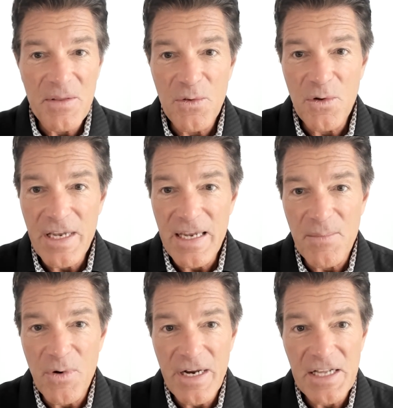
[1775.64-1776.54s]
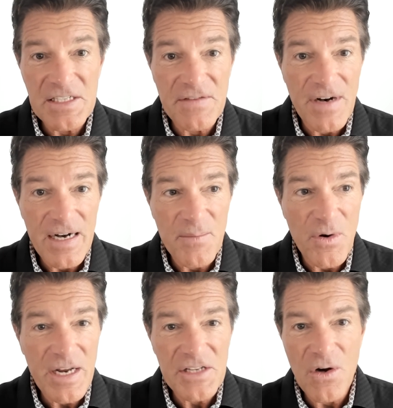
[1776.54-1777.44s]
looking at markets, defining
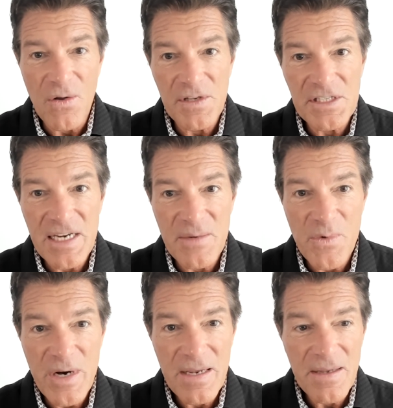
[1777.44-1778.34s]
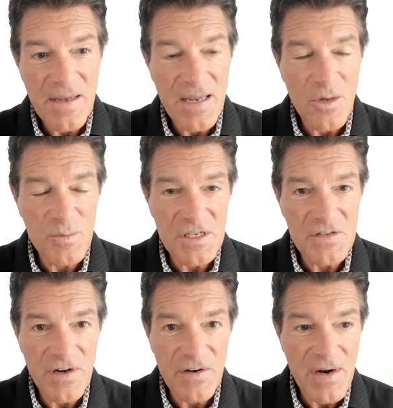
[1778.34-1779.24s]
markets all in the same way, it helps us
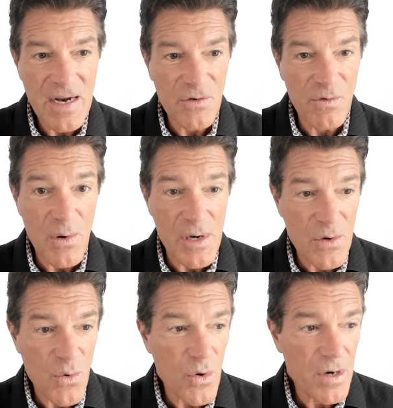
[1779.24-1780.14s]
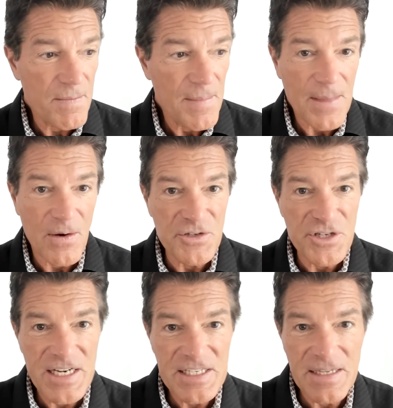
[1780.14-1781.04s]
figure out how to grow our core, our
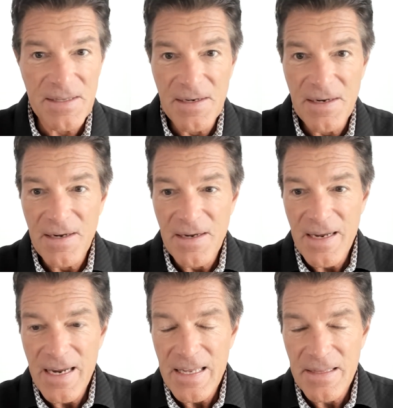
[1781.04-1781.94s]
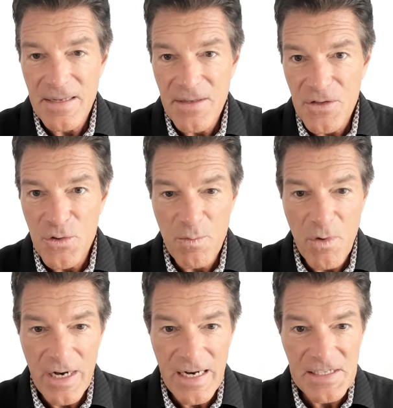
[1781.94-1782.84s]
adjacent, and new
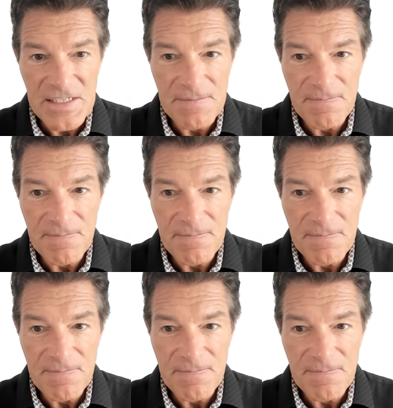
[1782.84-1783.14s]
markets.